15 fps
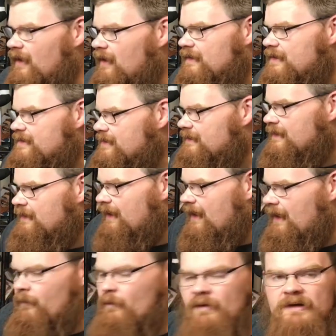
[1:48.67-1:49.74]
Honestly,
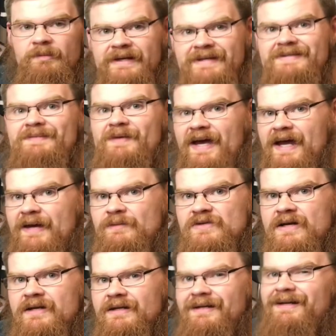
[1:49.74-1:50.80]
I want to play some games
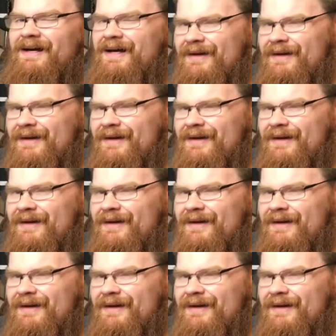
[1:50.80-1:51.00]
on it.